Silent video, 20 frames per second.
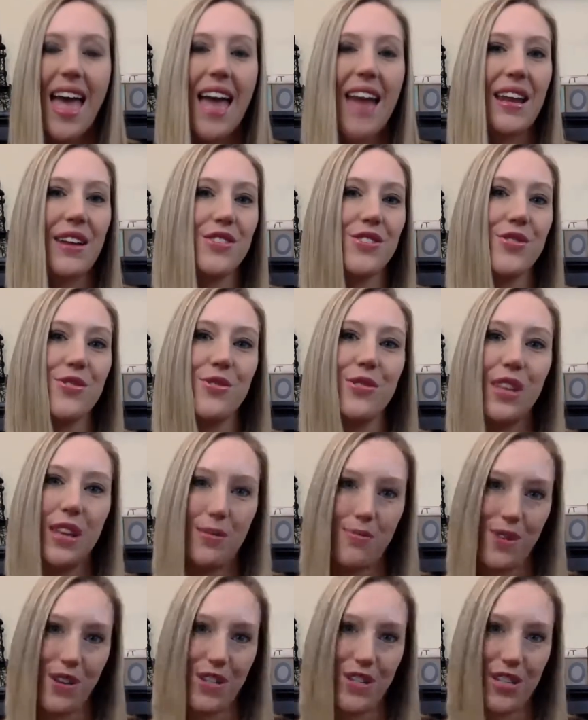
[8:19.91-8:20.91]
and I
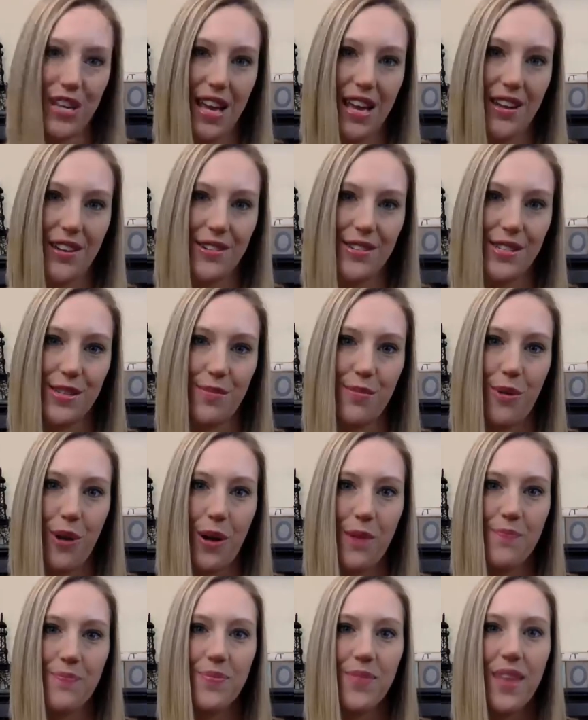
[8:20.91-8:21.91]
truly appreciate your
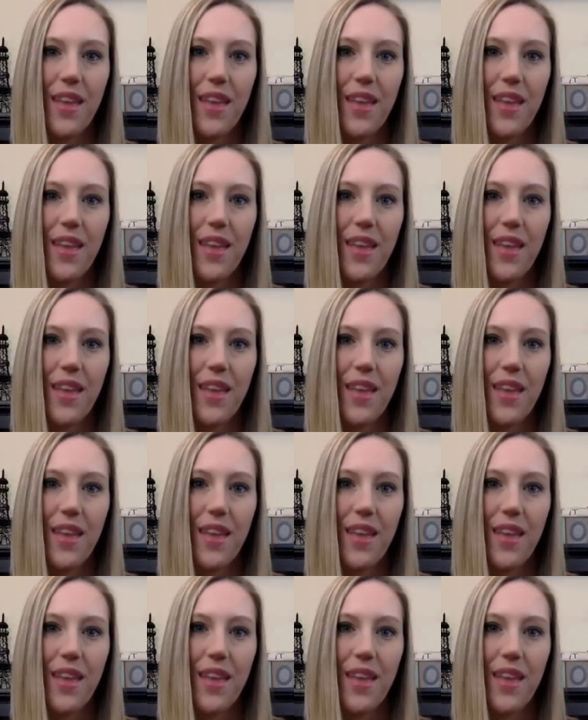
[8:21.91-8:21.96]
support.